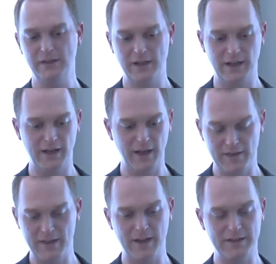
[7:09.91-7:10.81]
Uh,
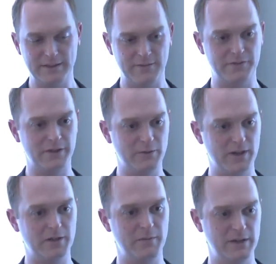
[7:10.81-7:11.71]
and then I definitely
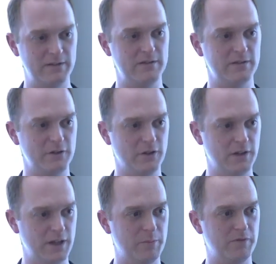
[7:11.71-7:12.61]
recommend
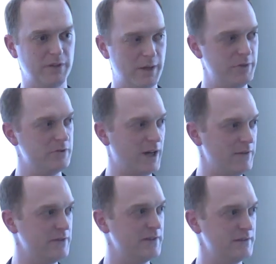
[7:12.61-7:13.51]
hooking up a floppy
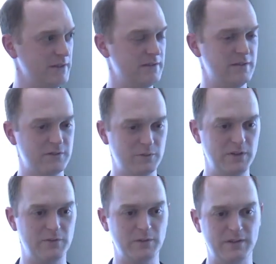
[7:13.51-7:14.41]
drive and listening to the
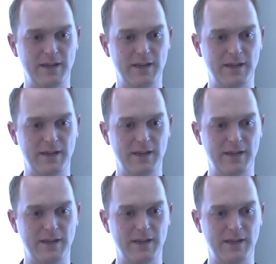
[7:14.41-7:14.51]
sweet, sweet mm.